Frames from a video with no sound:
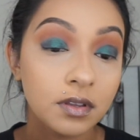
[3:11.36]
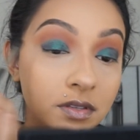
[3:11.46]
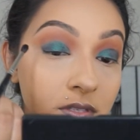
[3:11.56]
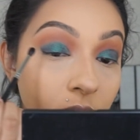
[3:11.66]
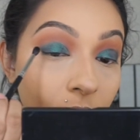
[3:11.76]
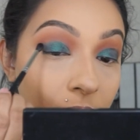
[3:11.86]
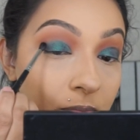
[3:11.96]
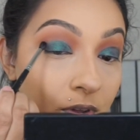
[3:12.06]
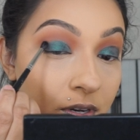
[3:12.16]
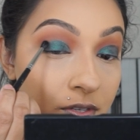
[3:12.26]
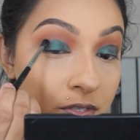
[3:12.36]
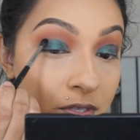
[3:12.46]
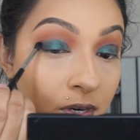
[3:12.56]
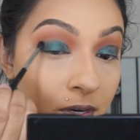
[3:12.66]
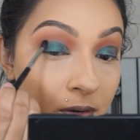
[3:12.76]
So I'm going to
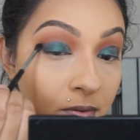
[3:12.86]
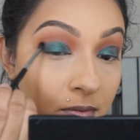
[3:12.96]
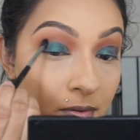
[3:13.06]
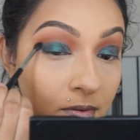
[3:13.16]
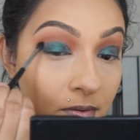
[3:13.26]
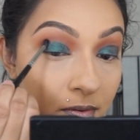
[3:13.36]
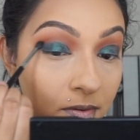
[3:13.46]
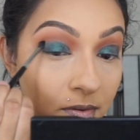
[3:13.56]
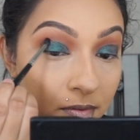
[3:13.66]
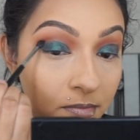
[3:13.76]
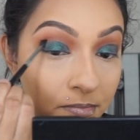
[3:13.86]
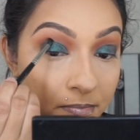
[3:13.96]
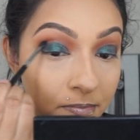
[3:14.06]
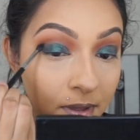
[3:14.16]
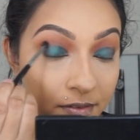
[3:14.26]
start
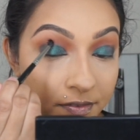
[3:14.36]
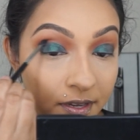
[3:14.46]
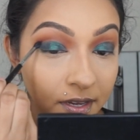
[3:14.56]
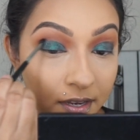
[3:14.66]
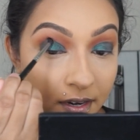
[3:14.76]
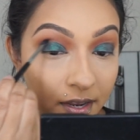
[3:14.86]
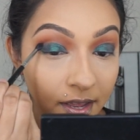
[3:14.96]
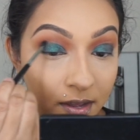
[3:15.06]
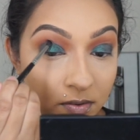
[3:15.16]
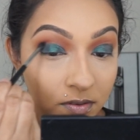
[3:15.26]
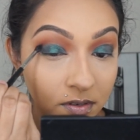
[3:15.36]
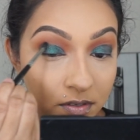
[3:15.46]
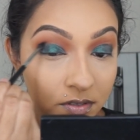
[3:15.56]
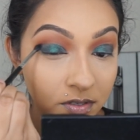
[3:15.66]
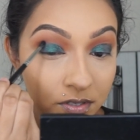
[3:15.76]
buffing it out
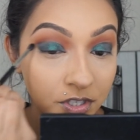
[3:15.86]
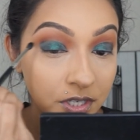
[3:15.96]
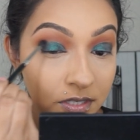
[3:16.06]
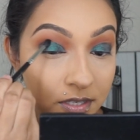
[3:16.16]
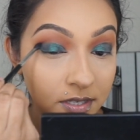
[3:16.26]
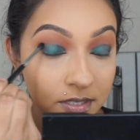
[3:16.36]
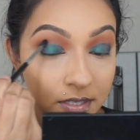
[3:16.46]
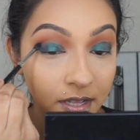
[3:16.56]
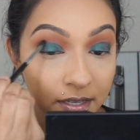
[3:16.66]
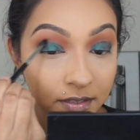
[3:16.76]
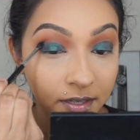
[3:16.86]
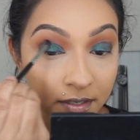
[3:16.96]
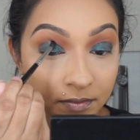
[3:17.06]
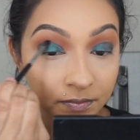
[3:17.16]
just slightly.